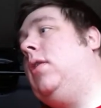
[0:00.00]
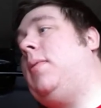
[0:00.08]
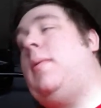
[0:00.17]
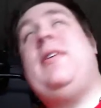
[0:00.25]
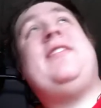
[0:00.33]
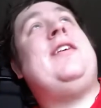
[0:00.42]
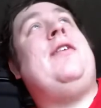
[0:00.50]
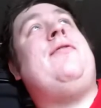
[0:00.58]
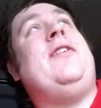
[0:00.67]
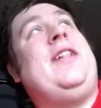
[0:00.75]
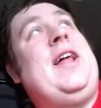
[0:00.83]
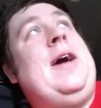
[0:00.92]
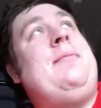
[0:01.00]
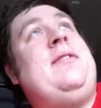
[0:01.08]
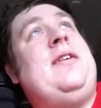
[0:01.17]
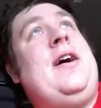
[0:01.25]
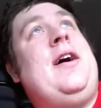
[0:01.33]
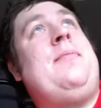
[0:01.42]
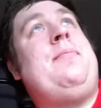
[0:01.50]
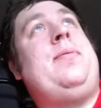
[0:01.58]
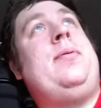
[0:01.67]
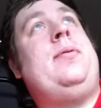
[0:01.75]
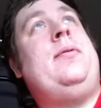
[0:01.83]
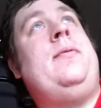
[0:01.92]
Bought myself a laptop.
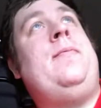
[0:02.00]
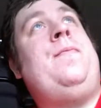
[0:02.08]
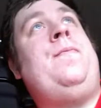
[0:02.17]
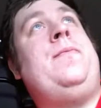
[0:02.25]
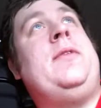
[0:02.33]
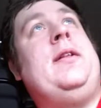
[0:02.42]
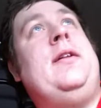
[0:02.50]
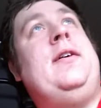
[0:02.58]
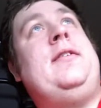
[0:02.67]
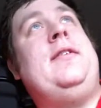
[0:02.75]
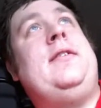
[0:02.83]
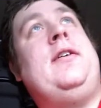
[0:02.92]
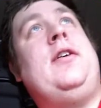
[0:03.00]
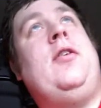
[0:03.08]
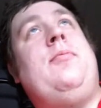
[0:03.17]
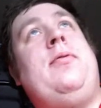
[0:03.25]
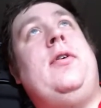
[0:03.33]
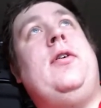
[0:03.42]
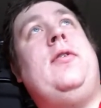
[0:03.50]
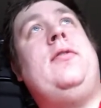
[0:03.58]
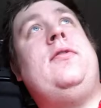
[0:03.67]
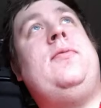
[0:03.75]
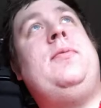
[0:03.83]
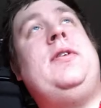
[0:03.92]
Looked at the
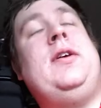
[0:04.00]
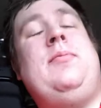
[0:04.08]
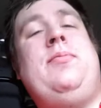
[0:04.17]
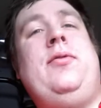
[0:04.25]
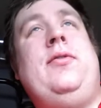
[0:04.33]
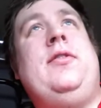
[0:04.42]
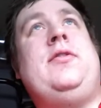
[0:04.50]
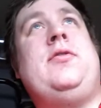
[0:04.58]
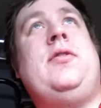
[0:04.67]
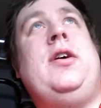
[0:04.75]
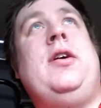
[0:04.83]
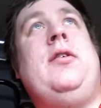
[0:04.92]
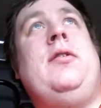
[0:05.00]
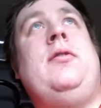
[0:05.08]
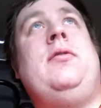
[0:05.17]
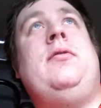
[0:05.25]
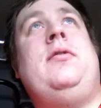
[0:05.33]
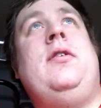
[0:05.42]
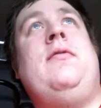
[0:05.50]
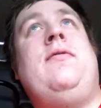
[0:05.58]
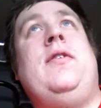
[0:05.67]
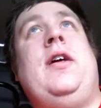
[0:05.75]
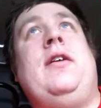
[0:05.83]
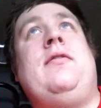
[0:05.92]
GoPros, but didn't pull the trigger. Didn't
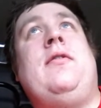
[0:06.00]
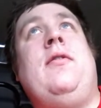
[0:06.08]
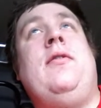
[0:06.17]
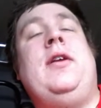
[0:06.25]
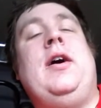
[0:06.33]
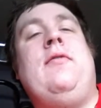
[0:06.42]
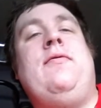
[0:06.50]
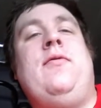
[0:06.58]
feel like throwing down